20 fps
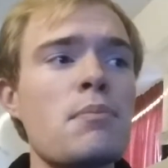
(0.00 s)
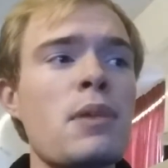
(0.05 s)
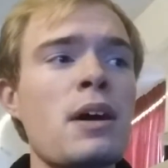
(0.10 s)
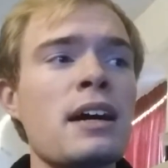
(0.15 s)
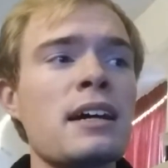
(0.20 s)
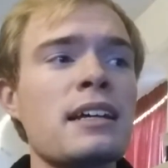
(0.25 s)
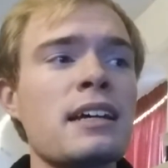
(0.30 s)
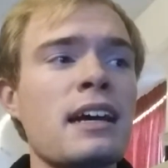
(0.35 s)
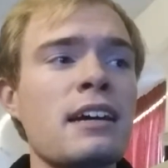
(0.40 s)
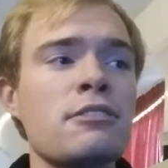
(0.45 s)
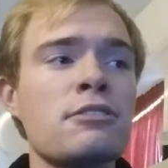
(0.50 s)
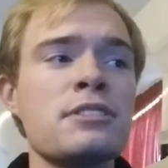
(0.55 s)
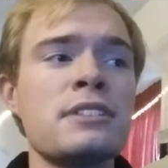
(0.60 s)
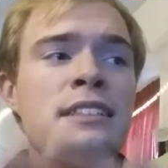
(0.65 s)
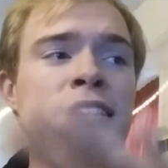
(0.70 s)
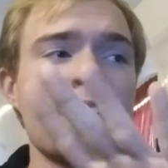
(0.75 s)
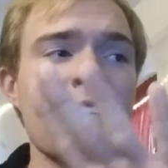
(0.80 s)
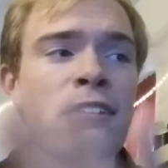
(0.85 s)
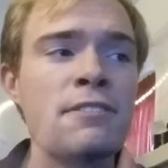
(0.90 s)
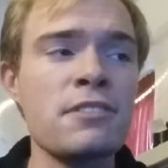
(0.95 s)
but I
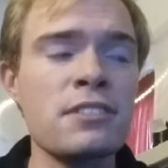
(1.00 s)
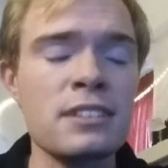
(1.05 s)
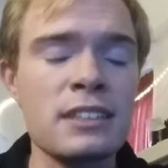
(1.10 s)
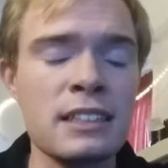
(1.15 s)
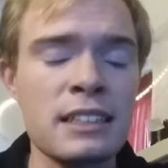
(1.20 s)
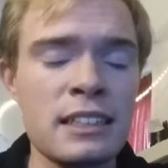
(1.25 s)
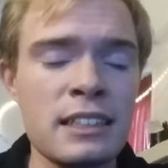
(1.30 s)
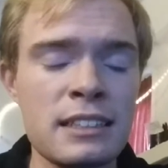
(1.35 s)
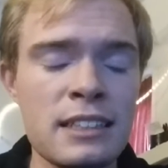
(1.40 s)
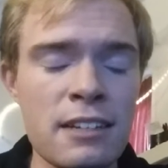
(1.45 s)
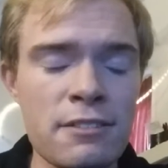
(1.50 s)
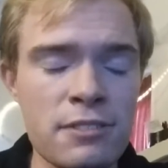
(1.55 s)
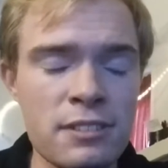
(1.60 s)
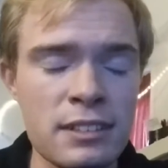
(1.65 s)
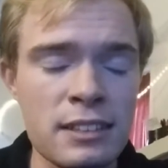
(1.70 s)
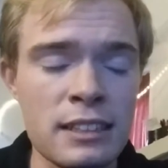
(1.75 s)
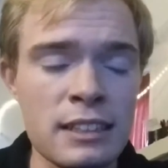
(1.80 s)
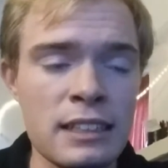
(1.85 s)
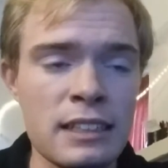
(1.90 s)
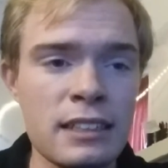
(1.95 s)
will definitely,
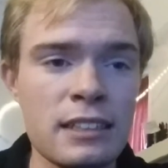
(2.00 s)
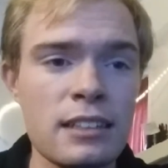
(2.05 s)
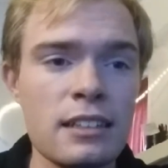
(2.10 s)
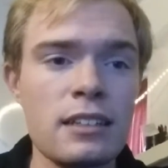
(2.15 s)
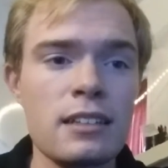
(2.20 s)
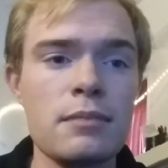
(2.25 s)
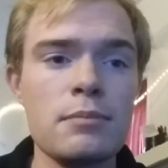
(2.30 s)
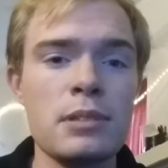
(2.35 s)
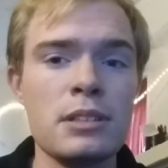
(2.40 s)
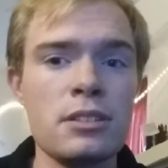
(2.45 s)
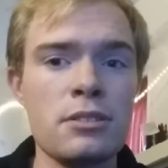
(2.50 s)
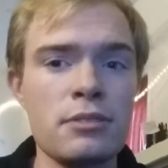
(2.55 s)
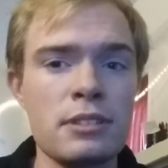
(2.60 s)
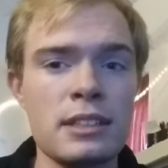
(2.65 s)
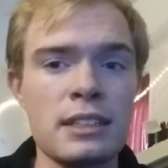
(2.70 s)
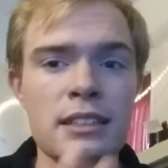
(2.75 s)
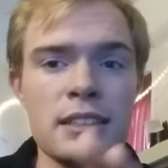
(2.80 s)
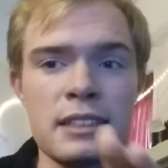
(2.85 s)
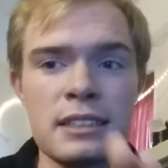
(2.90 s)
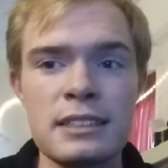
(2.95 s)
definitely be
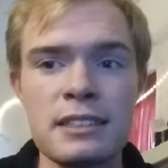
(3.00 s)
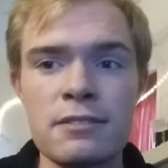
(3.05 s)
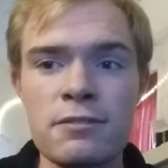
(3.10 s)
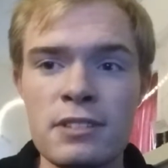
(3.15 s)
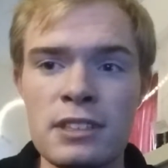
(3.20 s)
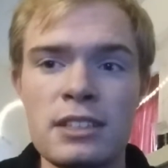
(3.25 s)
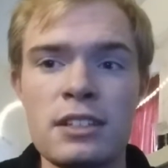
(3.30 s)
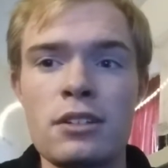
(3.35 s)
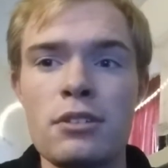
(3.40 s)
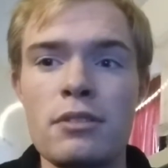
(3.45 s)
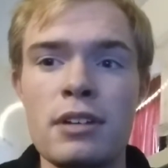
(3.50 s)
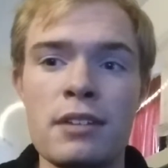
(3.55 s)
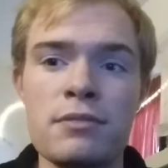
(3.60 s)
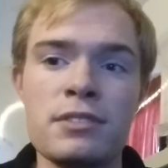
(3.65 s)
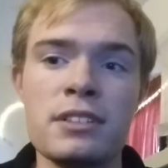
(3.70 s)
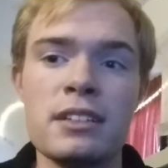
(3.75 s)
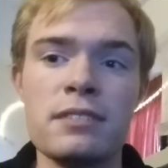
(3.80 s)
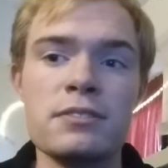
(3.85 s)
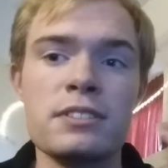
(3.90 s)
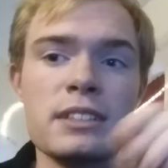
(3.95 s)
doing at least a video
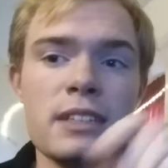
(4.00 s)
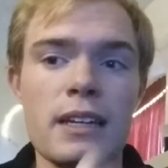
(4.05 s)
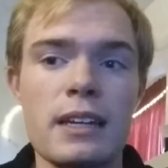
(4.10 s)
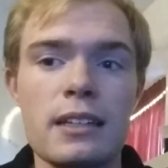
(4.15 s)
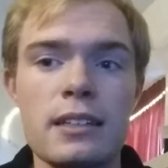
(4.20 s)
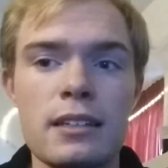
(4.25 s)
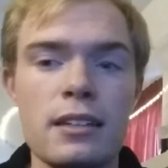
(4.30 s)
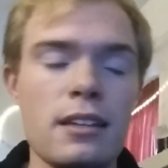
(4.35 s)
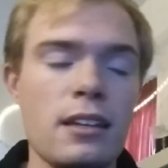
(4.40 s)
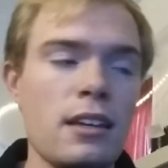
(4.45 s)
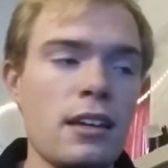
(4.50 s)
every other day.